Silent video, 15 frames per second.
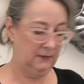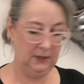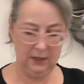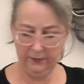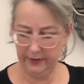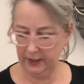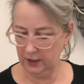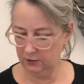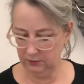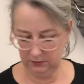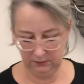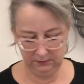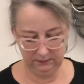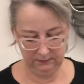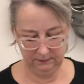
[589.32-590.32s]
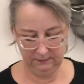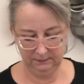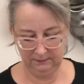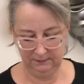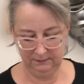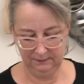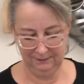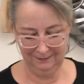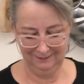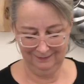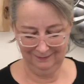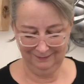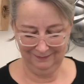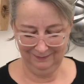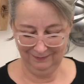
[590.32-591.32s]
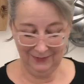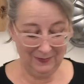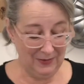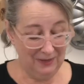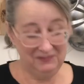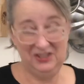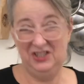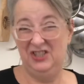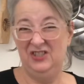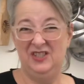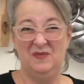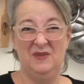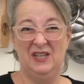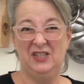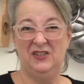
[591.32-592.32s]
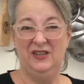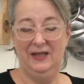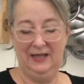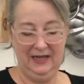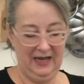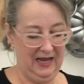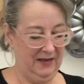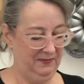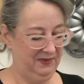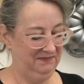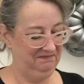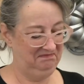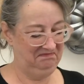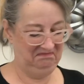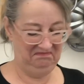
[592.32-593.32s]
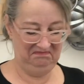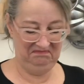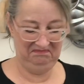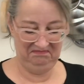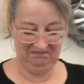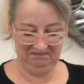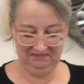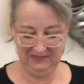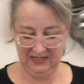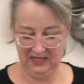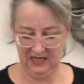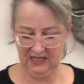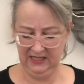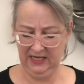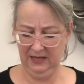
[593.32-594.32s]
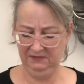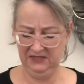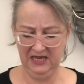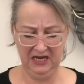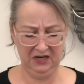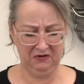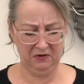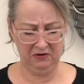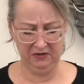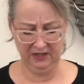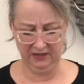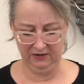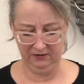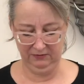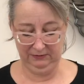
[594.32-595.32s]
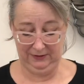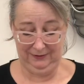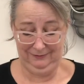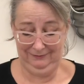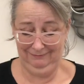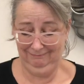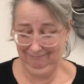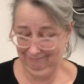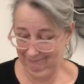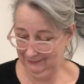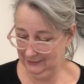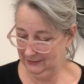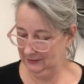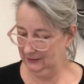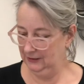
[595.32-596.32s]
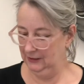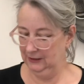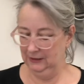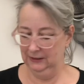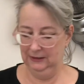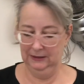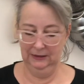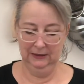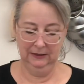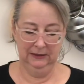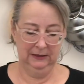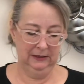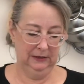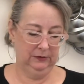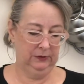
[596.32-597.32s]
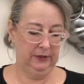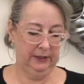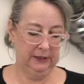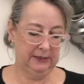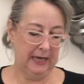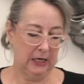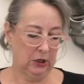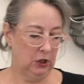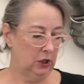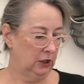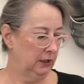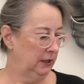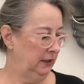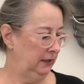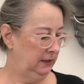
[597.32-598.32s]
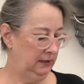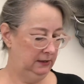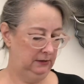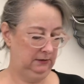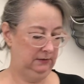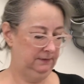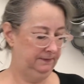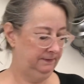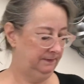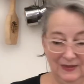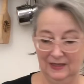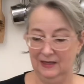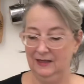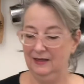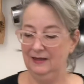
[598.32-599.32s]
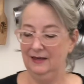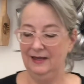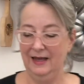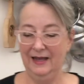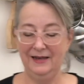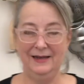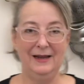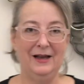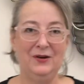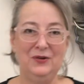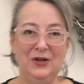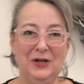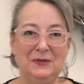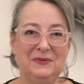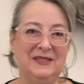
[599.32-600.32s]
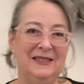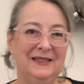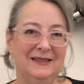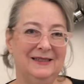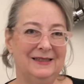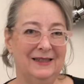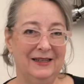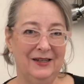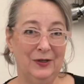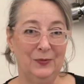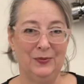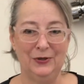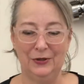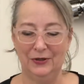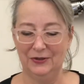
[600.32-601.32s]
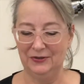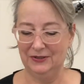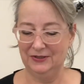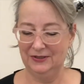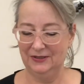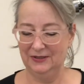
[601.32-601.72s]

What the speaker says: Here we go. My mom just used to measure it in the cap. Cap's kind of grody though. Don't worry, there's alcohol in it. And now comes the exciting part.